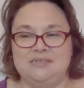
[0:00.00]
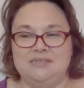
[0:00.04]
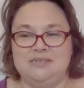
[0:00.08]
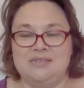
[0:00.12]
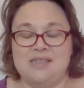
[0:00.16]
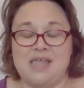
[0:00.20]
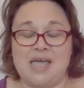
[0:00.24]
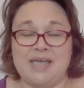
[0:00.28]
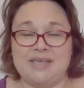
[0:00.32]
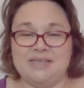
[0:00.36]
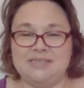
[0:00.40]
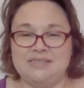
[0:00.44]

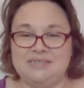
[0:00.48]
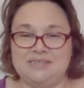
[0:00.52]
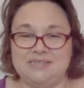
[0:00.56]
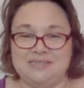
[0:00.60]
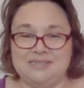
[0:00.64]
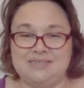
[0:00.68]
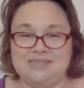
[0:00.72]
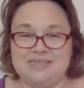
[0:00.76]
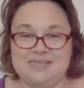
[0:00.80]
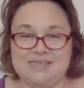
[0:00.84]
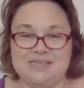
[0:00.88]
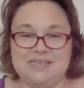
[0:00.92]
nice to
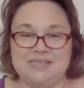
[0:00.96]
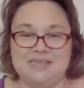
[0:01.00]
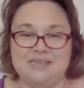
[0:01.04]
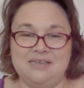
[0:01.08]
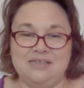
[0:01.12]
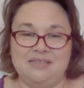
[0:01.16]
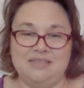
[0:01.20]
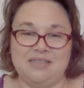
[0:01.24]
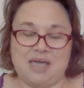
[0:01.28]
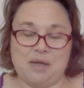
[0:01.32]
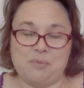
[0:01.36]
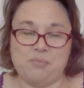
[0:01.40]

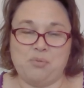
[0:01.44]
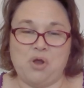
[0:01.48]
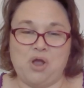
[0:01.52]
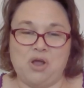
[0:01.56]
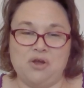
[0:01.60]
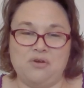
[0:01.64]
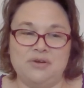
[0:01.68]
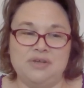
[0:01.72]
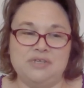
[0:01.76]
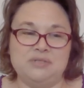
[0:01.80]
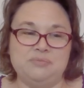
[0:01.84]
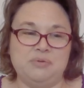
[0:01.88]
see that
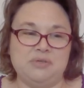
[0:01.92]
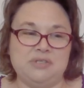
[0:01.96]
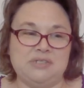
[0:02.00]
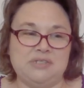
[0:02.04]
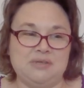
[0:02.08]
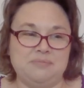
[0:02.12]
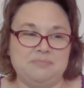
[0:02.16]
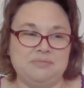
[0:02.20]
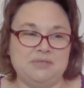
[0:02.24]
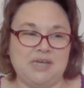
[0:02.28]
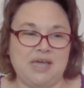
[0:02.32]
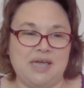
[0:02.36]
progress but
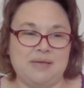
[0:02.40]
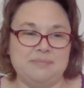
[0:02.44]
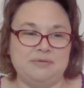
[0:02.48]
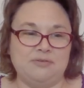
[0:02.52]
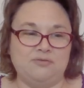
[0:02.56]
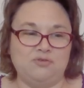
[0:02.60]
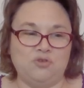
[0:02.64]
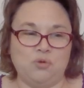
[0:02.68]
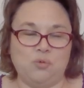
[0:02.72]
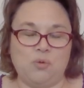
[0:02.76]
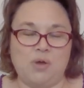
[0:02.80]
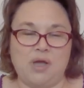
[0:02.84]
sometimes
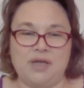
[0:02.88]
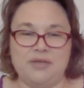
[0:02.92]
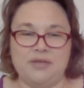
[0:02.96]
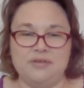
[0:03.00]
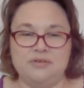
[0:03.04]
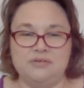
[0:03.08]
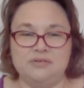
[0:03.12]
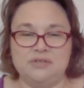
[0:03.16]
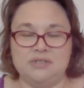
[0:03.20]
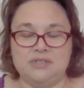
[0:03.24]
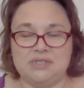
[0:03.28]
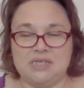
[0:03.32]
after a while
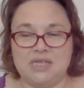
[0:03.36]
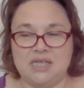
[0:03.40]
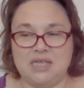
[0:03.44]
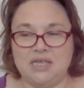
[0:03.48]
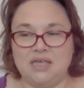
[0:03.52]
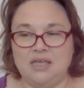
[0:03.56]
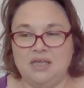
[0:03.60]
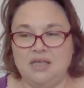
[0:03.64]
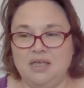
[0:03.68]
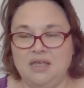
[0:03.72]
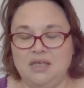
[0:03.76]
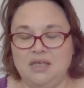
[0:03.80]
you just think